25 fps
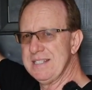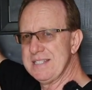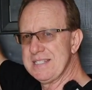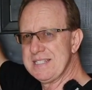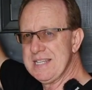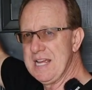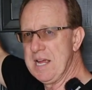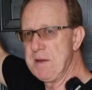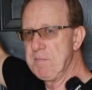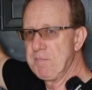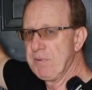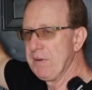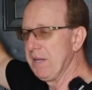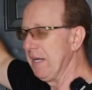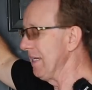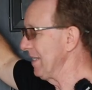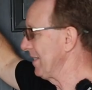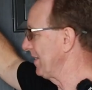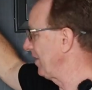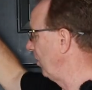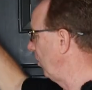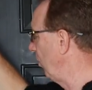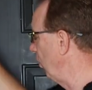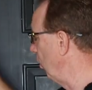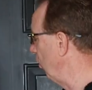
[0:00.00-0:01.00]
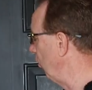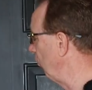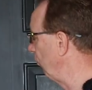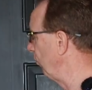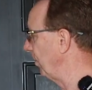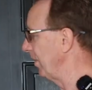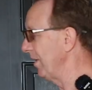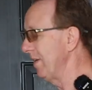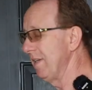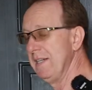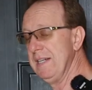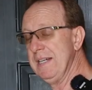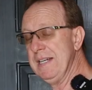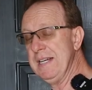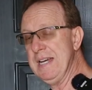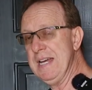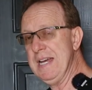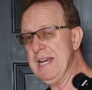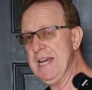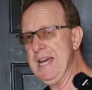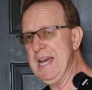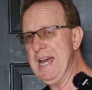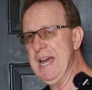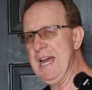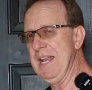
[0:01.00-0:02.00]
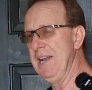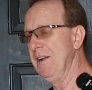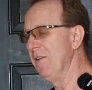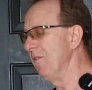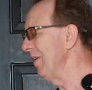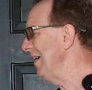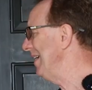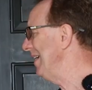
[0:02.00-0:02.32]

the same place over it. And the